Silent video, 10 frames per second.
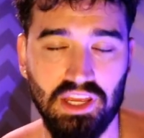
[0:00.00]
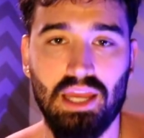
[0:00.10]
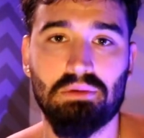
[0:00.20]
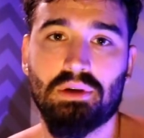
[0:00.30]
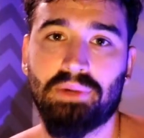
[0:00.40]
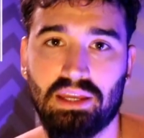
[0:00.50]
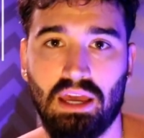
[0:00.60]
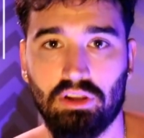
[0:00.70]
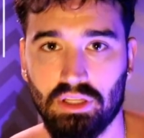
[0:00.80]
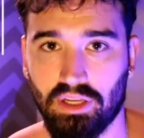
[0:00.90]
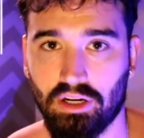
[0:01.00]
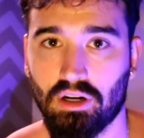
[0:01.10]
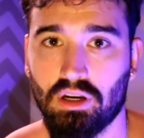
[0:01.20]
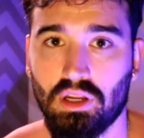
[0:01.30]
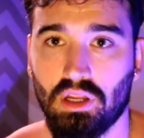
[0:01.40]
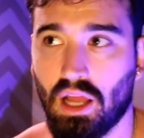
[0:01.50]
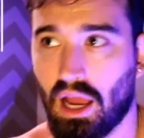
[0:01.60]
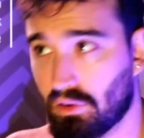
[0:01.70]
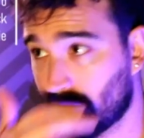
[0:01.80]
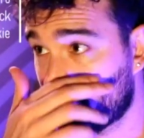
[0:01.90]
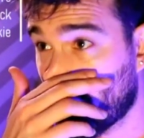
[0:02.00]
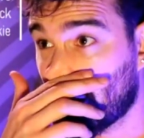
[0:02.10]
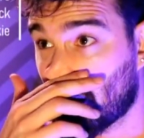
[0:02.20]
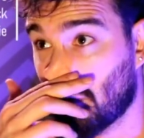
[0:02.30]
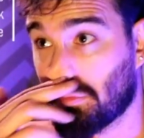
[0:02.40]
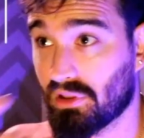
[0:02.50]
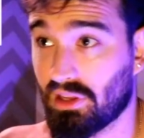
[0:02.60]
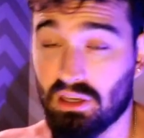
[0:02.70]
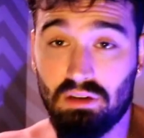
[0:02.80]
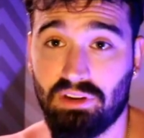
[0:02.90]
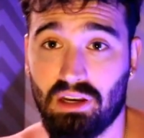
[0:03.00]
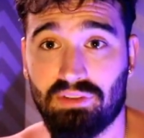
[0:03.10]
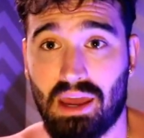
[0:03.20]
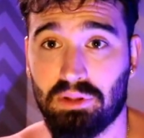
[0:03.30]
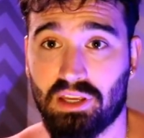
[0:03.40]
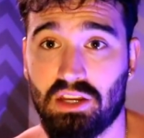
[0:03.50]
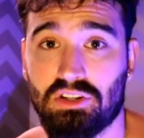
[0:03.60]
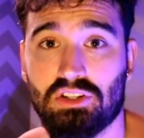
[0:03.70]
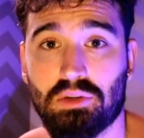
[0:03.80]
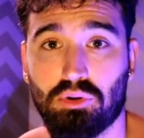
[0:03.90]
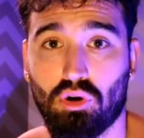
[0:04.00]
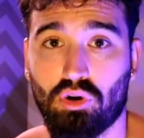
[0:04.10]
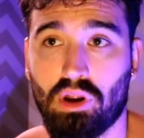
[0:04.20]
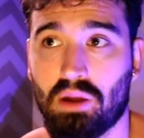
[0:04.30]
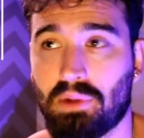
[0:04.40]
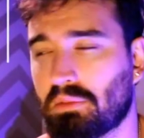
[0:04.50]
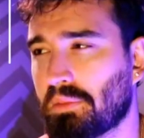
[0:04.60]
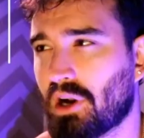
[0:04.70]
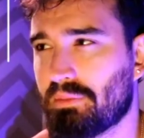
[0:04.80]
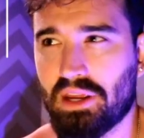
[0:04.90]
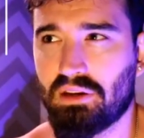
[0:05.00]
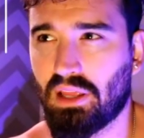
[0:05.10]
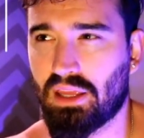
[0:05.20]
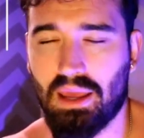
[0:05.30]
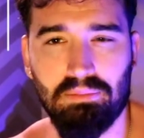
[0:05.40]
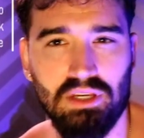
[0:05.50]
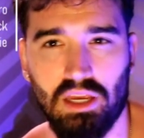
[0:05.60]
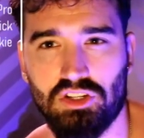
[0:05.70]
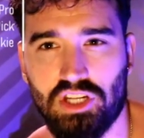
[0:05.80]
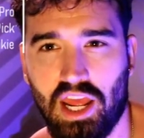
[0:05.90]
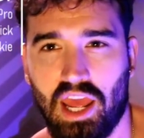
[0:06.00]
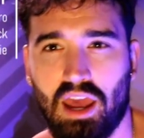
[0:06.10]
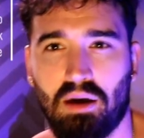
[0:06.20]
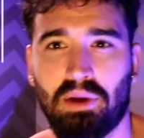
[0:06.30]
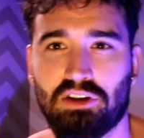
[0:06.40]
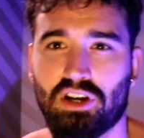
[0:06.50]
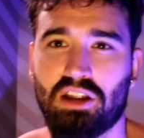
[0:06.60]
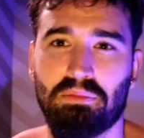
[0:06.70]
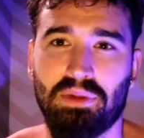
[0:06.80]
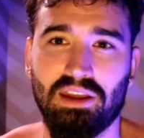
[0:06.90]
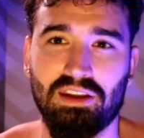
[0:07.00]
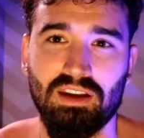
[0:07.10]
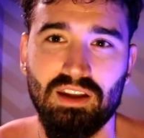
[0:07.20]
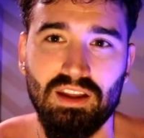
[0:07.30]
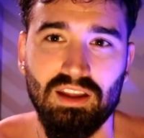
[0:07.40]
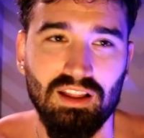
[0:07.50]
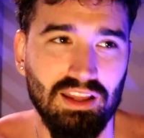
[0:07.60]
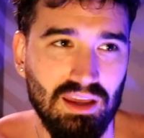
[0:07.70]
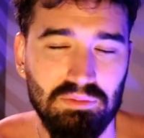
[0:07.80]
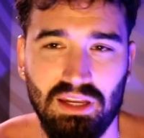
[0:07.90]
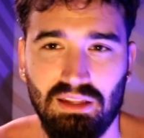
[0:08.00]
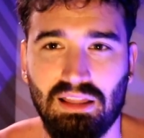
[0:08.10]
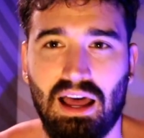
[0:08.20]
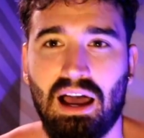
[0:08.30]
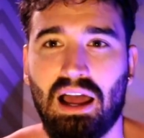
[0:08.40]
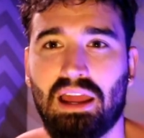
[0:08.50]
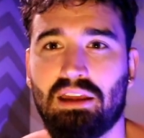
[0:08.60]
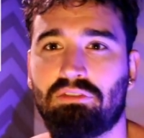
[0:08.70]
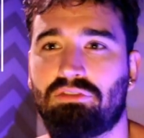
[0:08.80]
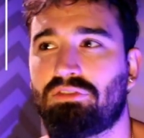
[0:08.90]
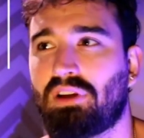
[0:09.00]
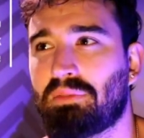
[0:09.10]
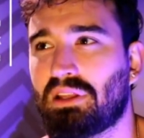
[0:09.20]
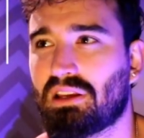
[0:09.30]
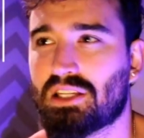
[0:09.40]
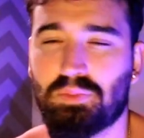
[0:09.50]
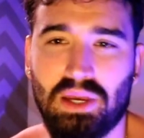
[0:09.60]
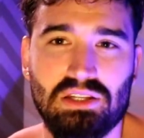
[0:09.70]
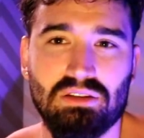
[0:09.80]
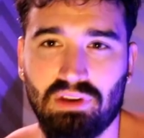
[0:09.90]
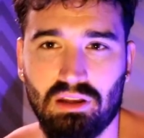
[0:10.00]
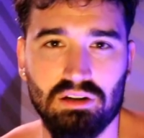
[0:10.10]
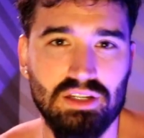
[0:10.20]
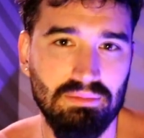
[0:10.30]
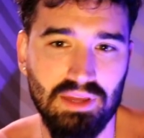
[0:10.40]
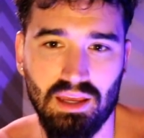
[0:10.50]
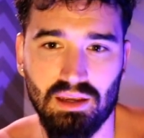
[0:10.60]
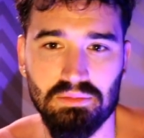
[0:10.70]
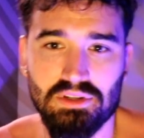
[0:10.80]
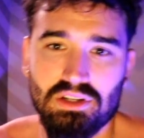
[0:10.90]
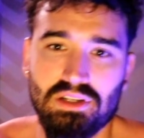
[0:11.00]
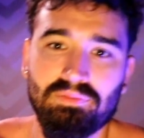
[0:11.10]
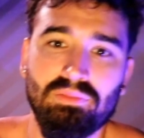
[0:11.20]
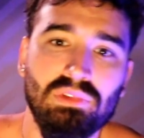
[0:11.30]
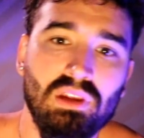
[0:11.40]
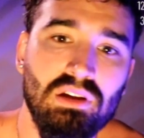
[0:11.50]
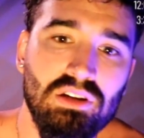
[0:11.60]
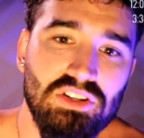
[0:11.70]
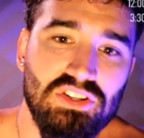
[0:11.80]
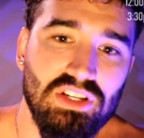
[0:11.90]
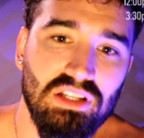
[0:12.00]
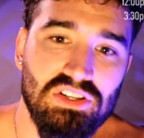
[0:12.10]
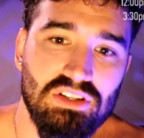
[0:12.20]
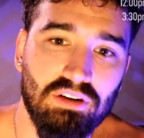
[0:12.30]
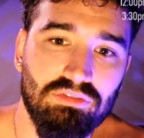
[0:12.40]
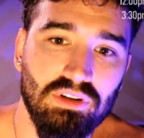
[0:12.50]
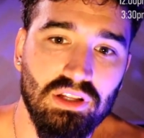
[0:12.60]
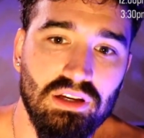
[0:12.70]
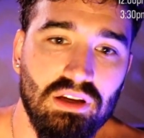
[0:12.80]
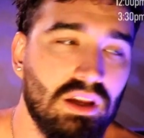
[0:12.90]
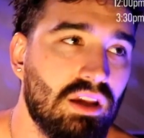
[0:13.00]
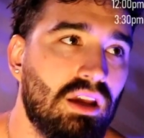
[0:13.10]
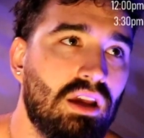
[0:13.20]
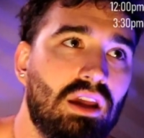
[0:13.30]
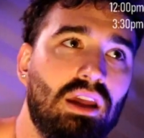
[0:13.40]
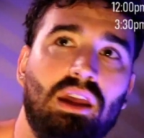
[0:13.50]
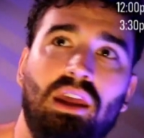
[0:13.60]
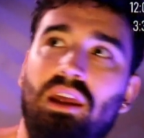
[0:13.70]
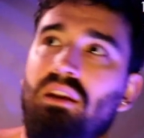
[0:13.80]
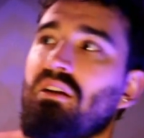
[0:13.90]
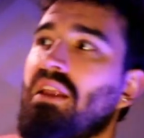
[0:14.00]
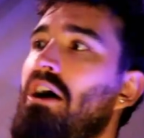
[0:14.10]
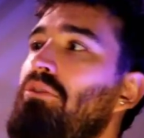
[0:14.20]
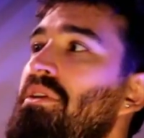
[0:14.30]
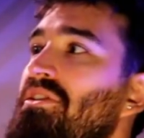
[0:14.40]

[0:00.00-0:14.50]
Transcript: games on my calculator. I would try to come up with like innovative applications to program. I remember I made like NBA Jam. I tried to make like NBA Live. I made like Space Invader type games. Just just silly stuff really. And it allowed me